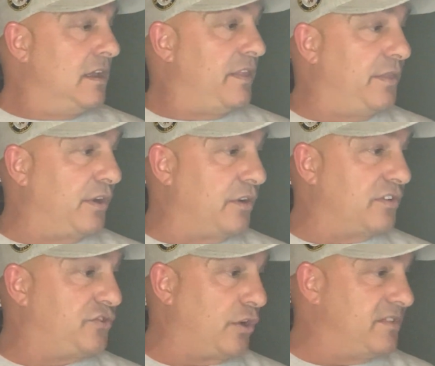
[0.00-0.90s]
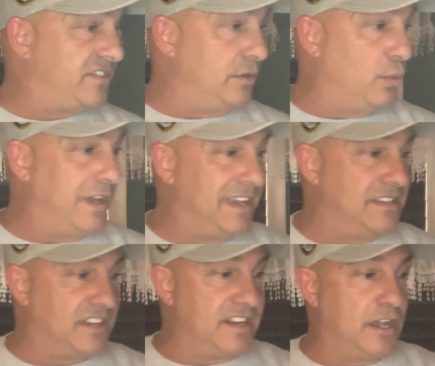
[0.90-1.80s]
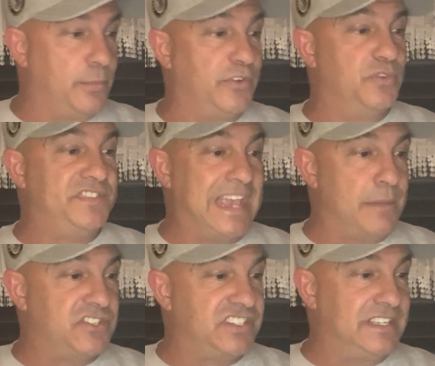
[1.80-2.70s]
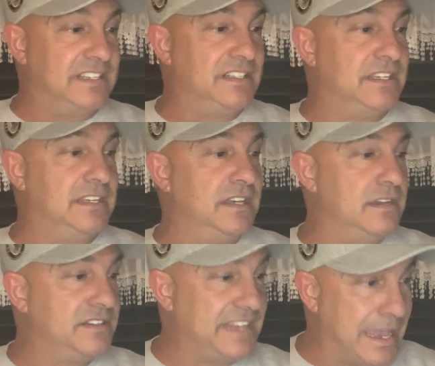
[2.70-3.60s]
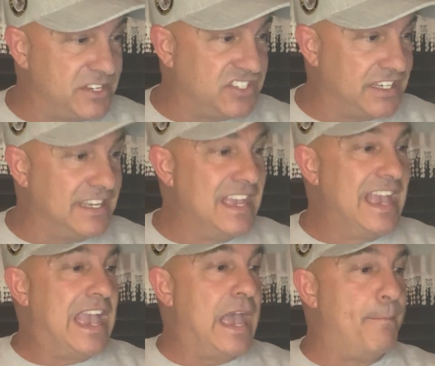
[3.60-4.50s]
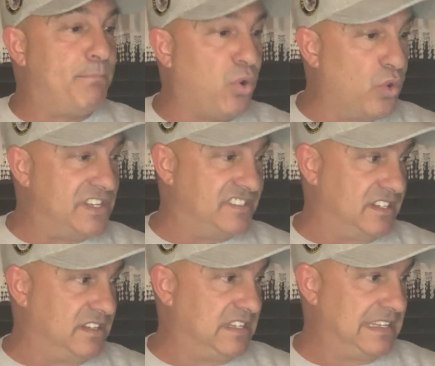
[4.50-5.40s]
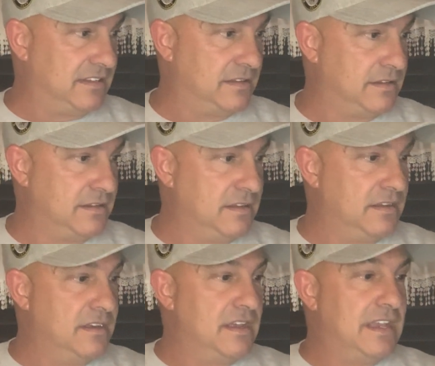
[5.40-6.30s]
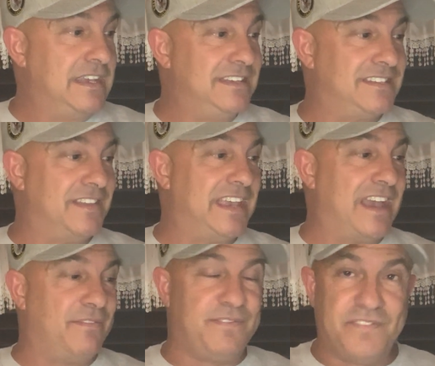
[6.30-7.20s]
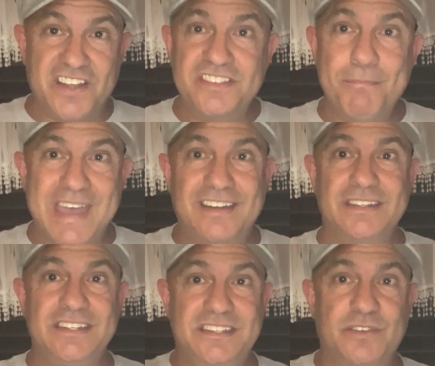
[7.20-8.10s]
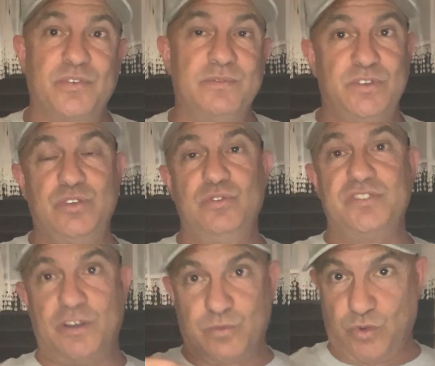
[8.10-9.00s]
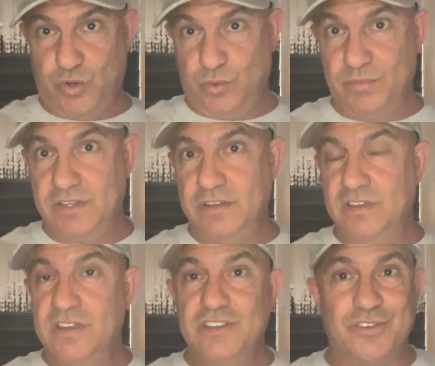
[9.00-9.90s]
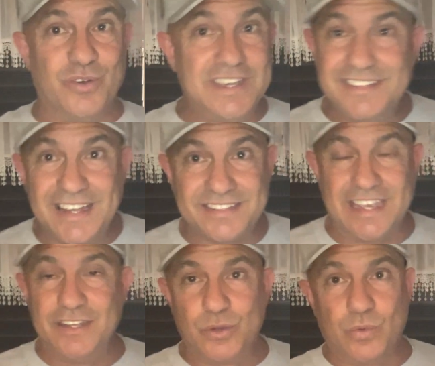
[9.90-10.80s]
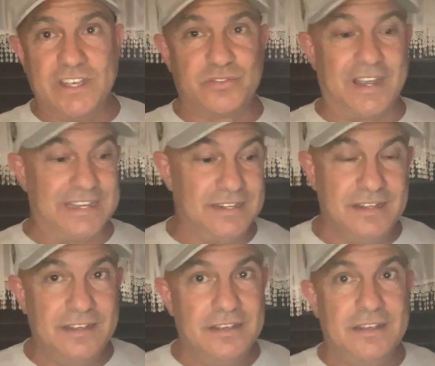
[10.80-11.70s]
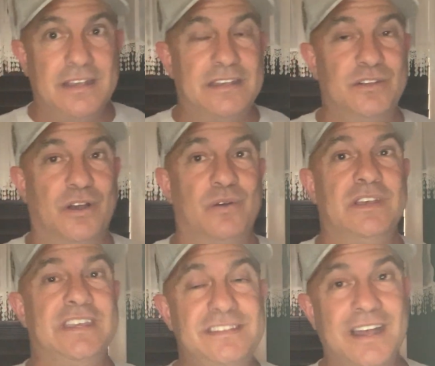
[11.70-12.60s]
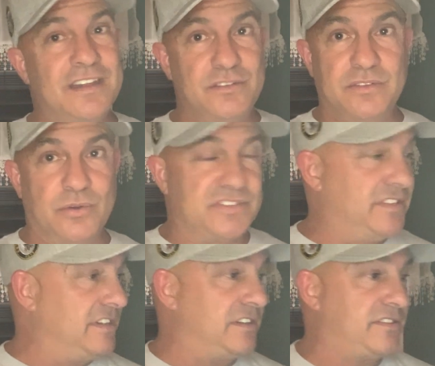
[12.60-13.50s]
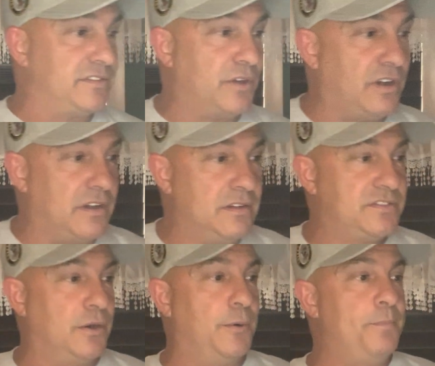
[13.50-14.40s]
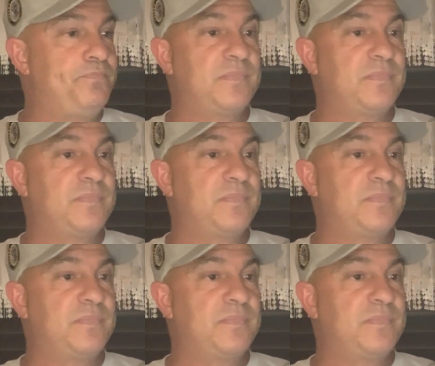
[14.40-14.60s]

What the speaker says: their German synodal way is unhelpful, damaging, and poison. He said they have fundamentally different views of Rome. So he's not saying their way is right. You know, he's not endorsing this at all. So